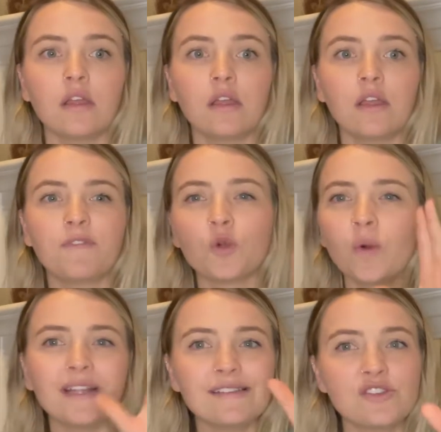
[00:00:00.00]
if you're
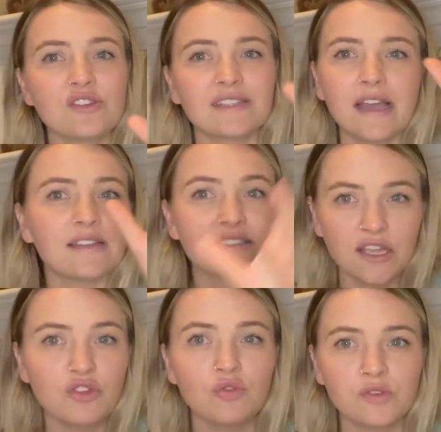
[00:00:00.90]
wanting to just get
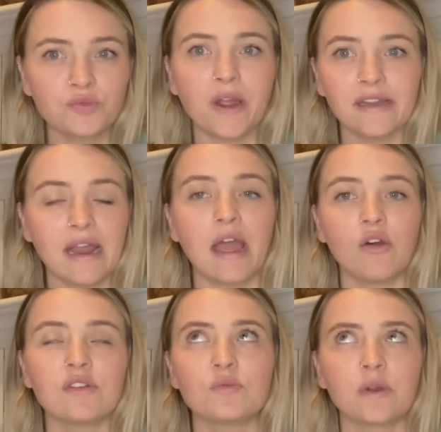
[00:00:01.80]
essentials right
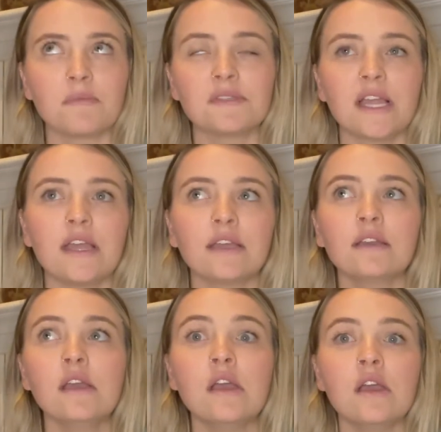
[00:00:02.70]
now, is what I'm saying,